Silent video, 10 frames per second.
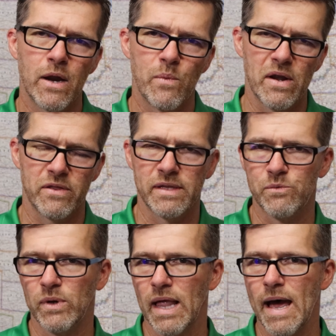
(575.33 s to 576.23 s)
rather
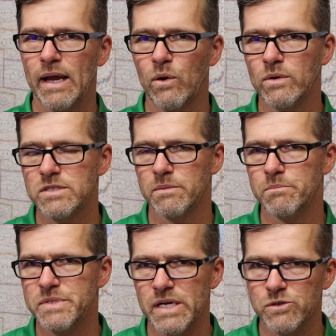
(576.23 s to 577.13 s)
than relying on
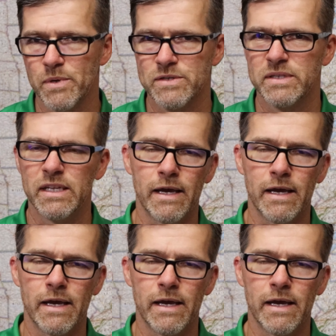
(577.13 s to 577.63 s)
some salesperson